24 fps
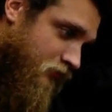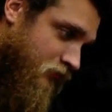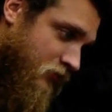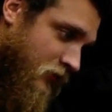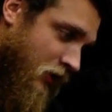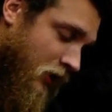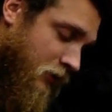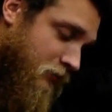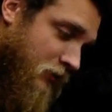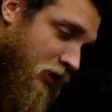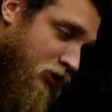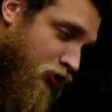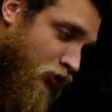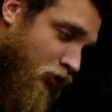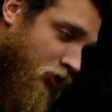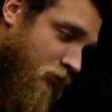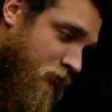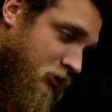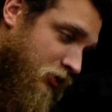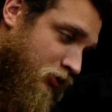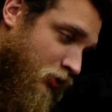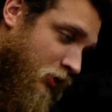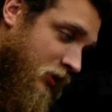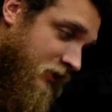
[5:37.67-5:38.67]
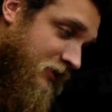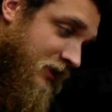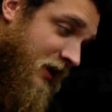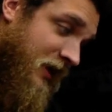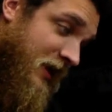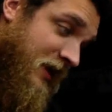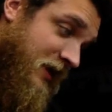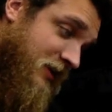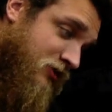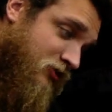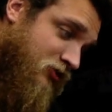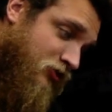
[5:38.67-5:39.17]
I'm measuring between the
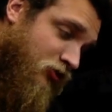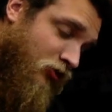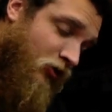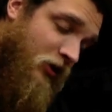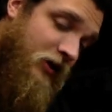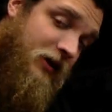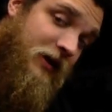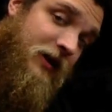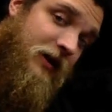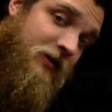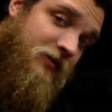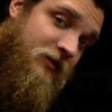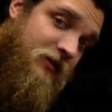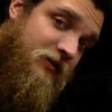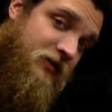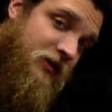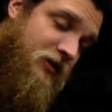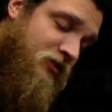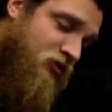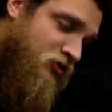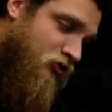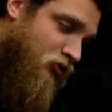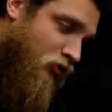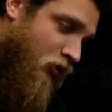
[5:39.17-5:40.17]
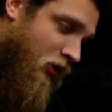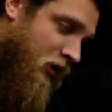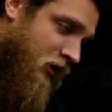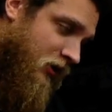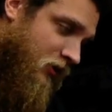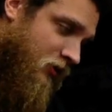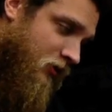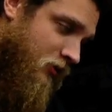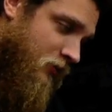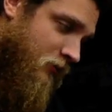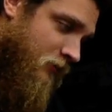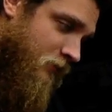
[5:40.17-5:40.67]
A string and the D
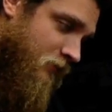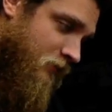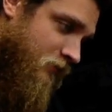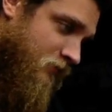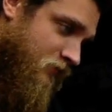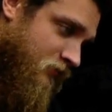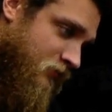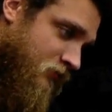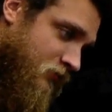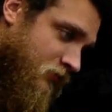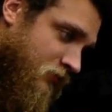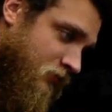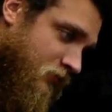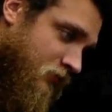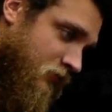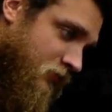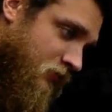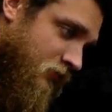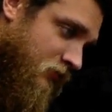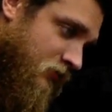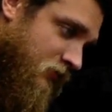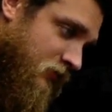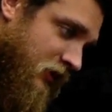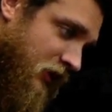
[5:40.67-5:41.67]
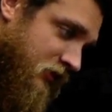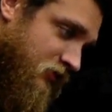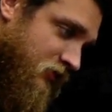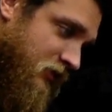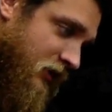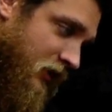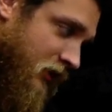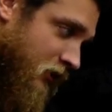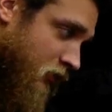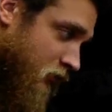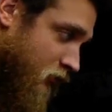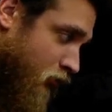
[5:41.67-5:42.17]
string, that's
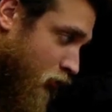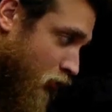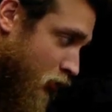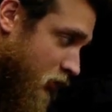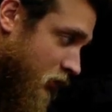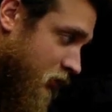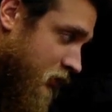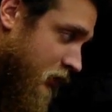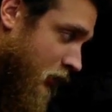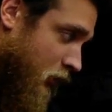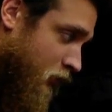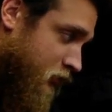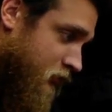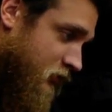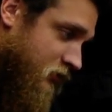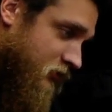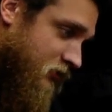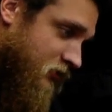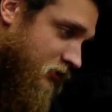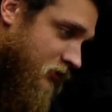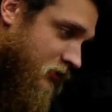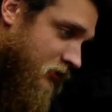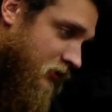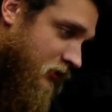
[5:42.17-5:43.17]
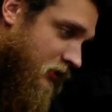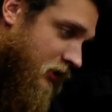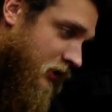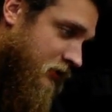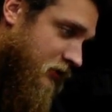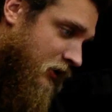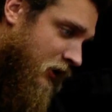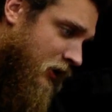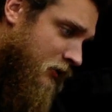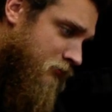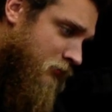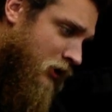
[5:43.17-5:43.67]
negative 3/1000ths. And
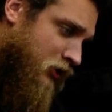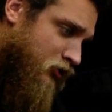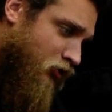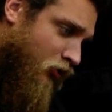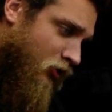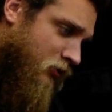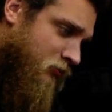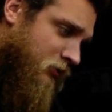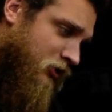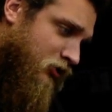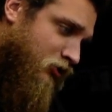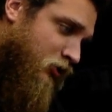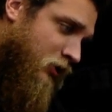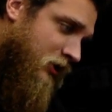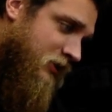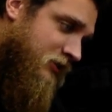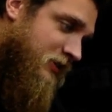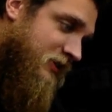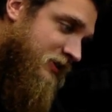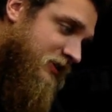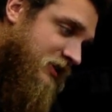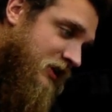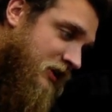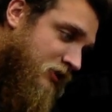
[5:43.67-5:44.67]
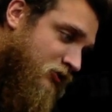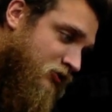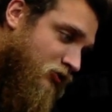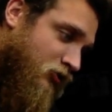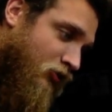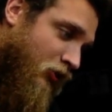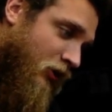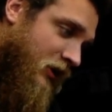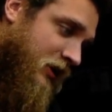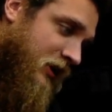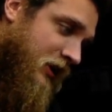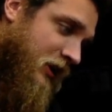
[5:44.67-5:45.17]
then I'm measuring between the D
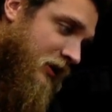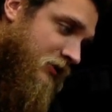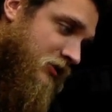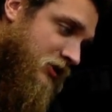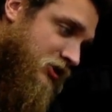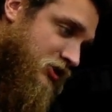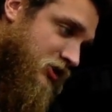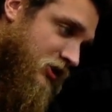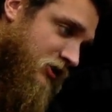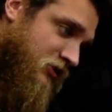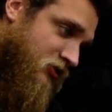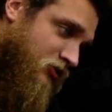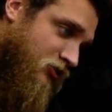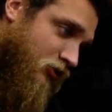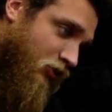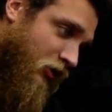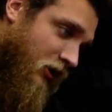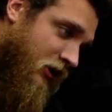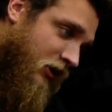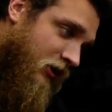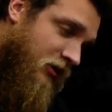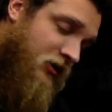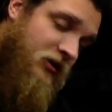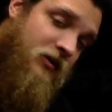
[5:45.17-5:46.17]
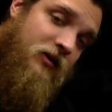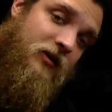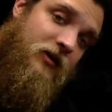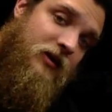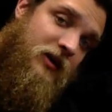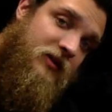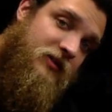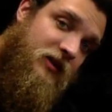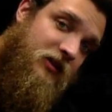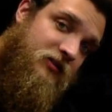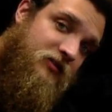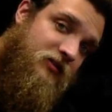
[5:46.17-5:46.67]
string and the G string,
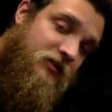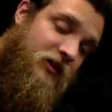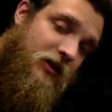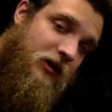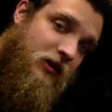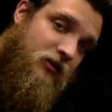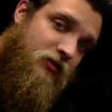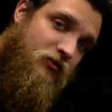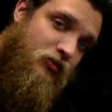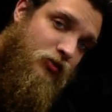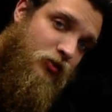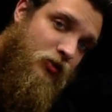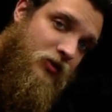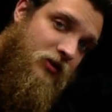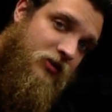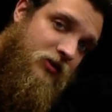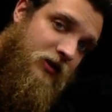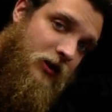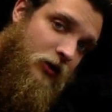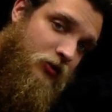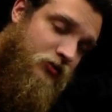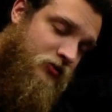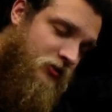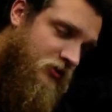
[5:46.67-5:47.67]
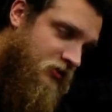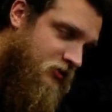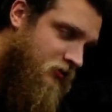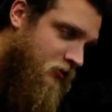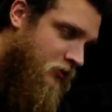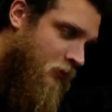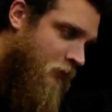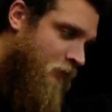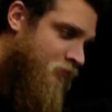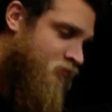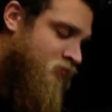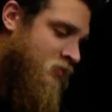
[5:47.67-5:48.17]
and that's negative 3/1000ths.
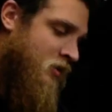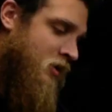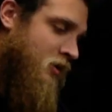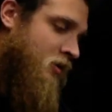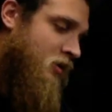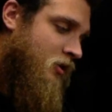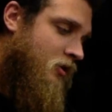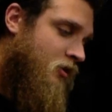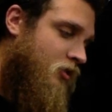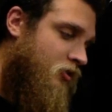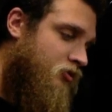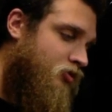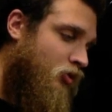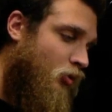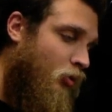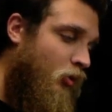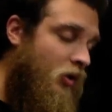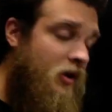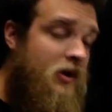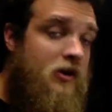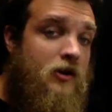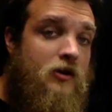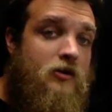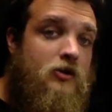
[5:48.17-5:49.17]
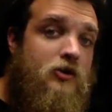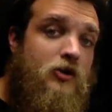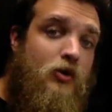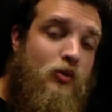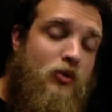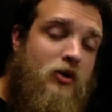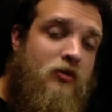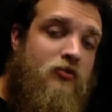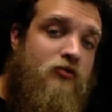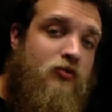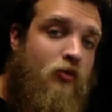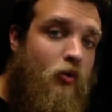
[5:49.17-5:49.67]
So we're in a
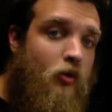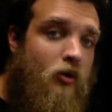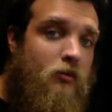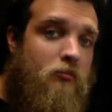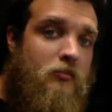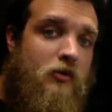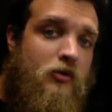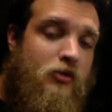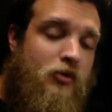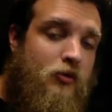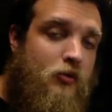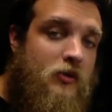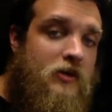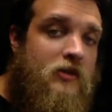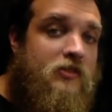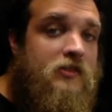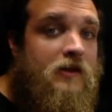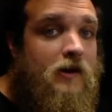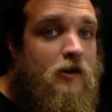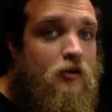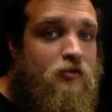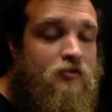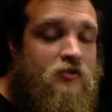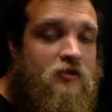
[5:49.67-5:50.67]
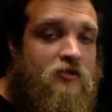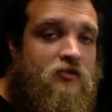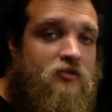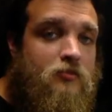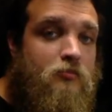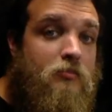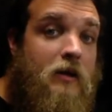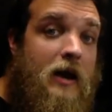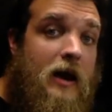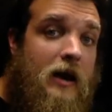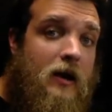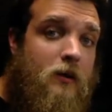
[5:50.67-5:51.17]
uniform 3/1000ths
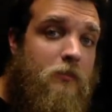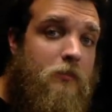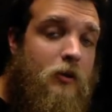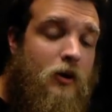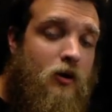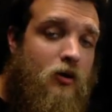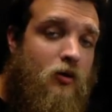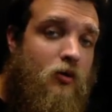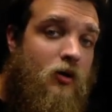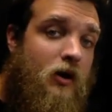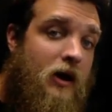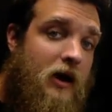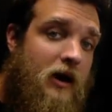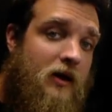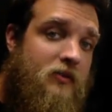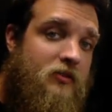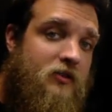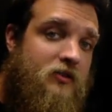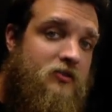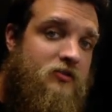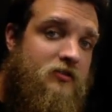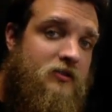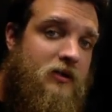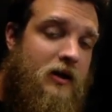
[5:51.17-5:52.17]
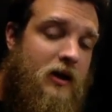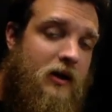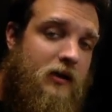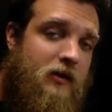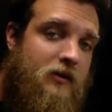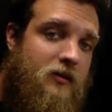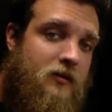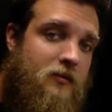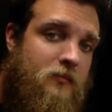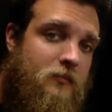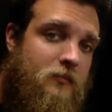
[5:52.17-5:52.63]
back bow on this neck.